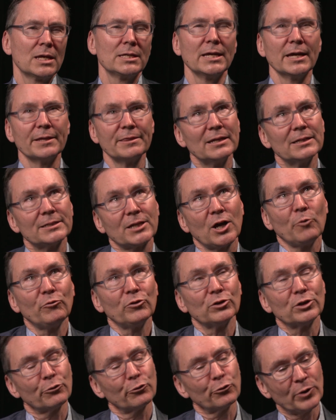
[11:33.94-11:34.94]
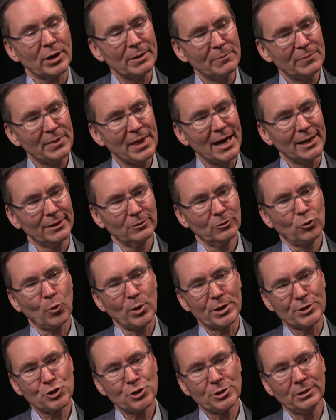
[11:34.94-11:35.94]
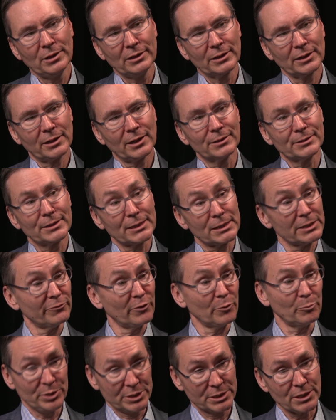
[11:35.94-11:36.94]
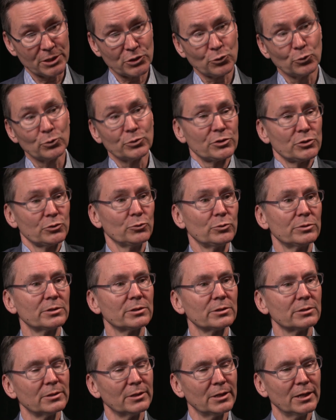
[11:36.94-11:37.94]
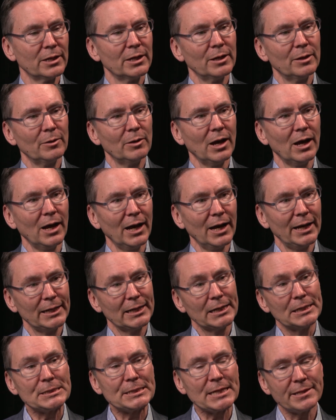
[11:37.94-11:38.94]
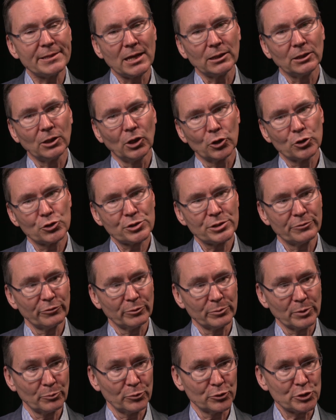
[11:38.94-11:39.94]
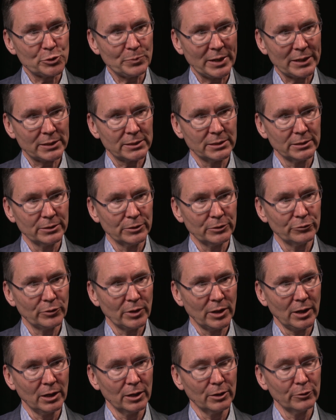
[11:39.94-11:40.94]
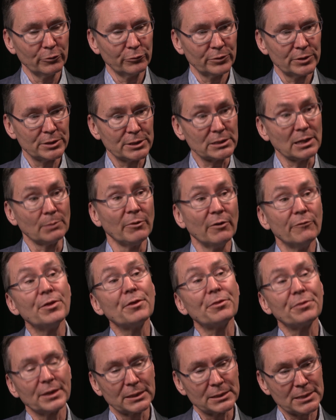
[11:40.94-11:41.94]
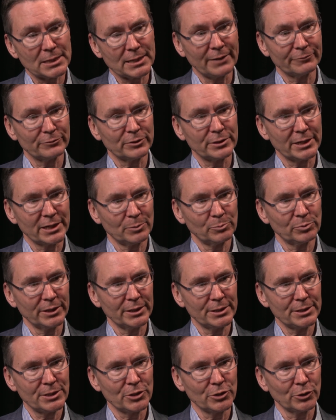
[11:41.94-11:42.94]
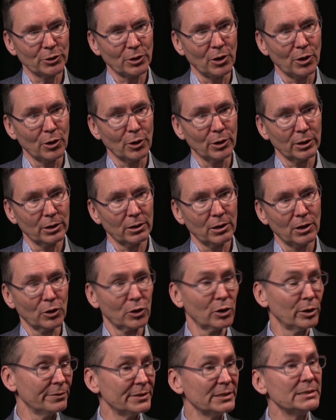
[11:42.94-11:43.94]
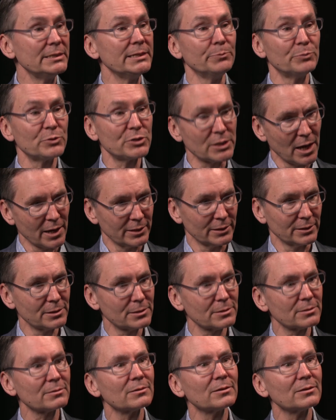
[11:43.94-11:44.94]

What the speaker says: Yeah, I think it's helpful to frame that question in the context of a business school student. And I say that largely from the perspective of some of the things that have to take place here are, I'll call it the deep science.